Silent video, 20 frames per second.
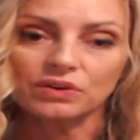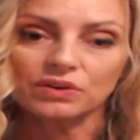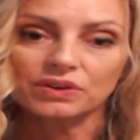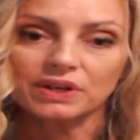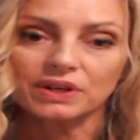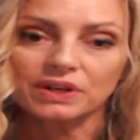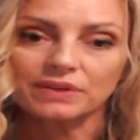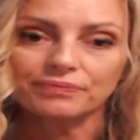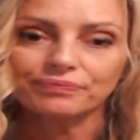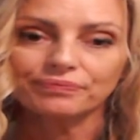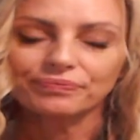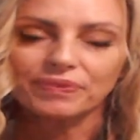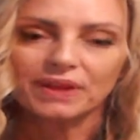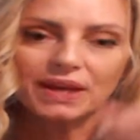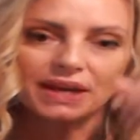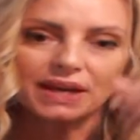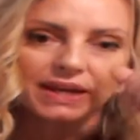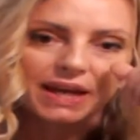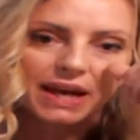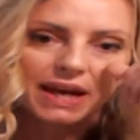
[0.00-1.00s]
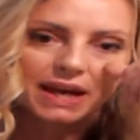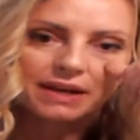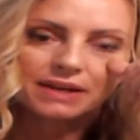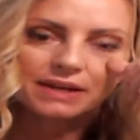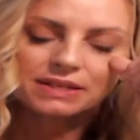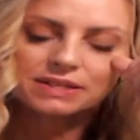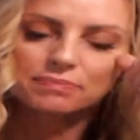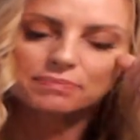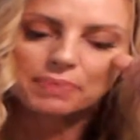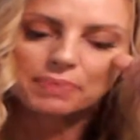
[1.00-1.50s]
on it, okay? And
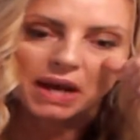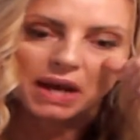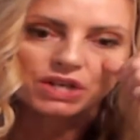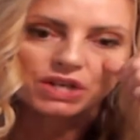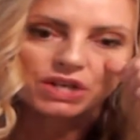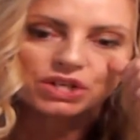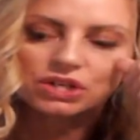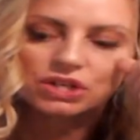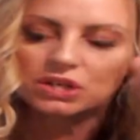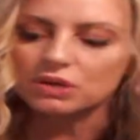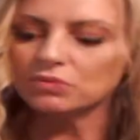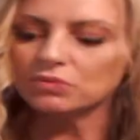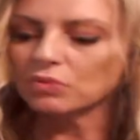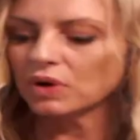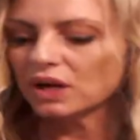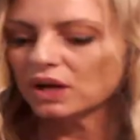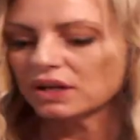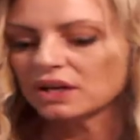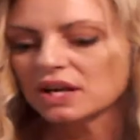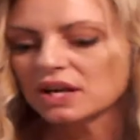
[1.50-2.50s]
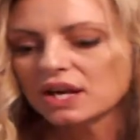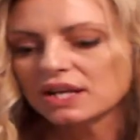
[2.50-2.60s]
it's a passionate one.